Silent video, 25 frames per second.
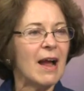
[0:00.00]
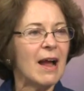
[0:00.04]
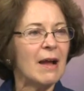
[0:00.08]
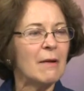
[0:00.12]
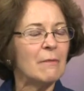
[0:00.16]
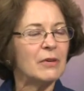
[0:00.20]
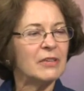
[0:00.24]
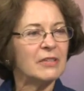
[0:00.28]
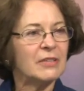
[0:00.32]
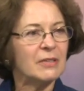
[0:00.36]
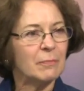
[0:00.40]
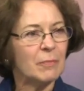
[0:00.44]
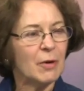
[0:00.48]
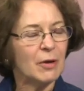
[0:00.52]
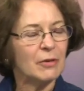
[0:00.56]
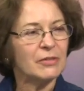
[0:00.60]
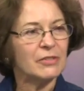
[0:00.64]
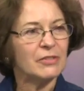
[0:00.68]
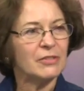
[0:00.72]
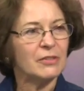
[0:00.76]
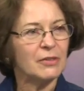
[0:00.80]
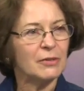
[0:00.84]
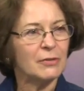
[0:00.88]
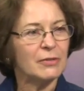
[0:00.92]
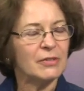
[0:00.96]
was
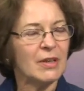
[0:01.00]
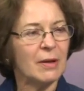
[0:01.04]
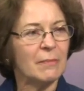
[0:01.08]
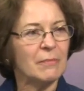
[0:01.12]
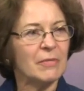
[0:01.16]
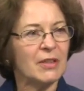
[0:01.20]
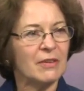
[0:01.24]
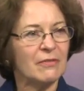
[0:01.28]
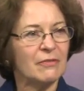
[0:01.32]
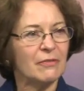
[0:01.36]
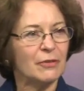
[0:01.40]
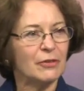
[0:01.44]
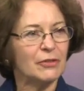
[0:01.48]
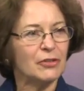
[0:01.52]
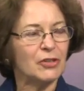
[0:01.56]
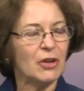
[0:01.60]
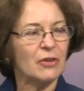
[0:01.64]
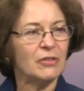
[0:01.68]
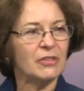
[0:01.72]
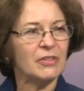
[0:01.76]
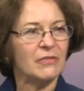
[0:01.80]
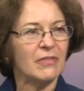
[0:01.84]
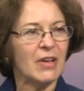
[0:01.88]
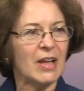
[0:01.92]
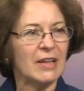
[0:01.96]
supposed to do something for
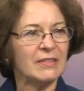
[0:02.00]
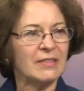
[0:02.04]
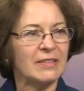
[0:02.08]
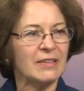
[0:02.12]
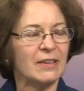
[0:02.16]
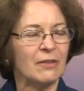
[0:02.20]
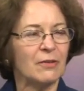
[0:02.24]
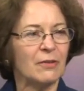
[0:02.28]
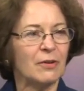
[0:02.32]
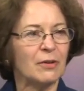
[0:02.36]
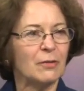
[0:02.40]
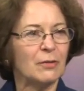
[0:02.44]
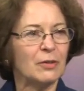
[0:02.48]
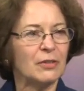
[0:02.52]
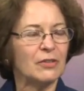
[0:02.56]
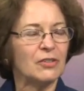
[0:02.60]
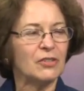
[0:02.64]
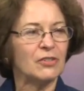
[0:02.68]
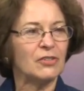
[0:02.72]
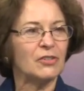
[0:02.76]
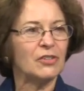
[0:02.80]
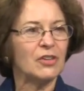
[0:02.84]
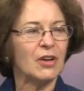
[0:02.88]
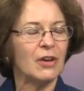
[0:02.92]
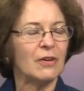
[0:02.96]
Joseph House Center and
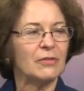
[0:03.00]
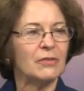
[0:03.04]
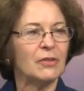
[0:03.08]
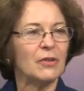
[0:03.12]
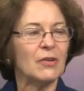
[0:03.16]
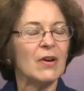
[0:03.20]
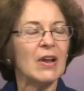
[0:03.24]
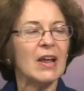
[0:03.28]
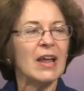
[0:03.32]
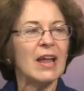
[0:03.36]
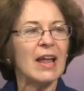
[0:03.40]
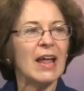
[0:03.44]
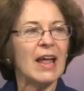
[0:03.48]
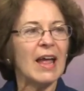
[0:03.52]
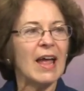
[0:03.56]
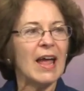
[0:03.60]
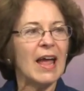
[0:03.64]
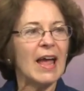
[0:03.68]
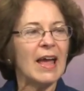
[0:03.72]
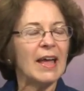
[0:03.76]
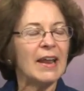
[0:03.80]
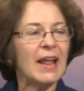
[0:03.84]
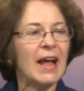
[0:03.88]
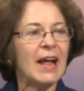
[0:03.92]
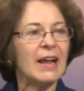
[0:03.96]
Christian Shelter,
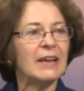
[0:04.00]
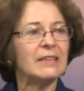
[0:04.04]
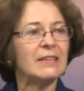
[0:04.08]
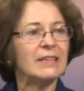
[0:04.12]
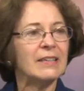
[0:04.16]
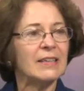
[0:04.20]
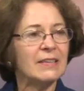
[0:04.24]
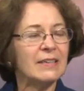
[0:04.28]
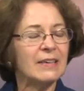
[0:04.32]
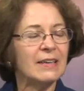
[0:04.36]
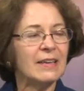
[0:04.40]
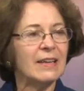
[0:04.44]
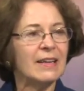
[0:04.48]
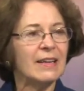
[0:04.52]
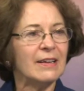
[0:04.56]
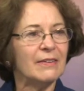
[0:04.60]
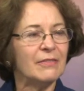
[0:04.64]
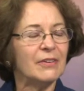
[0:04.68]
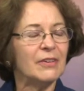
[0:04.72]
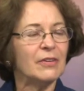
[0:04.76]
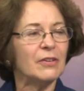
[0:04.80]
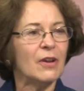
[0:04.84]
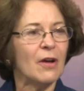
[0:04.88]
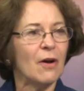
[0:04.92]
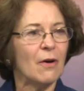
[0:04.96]
and I didn't
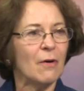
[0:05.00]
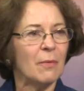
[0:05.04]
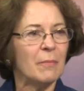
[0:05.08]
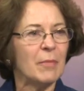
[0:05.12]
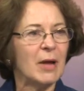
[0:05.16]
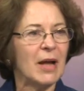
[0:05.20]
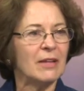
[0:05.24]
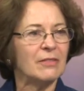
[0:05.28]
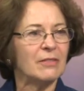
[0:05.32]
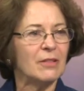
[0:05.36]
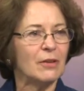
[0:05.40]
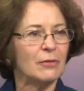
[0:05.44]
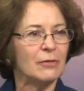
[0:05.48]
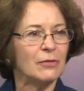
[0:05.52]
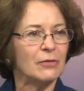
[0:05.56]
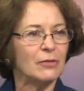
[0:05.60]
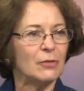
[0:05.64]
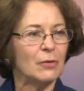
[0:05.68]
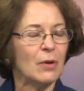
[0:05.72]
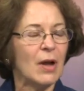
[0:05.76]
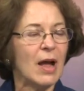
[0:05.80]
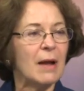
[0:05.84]
even know about those two.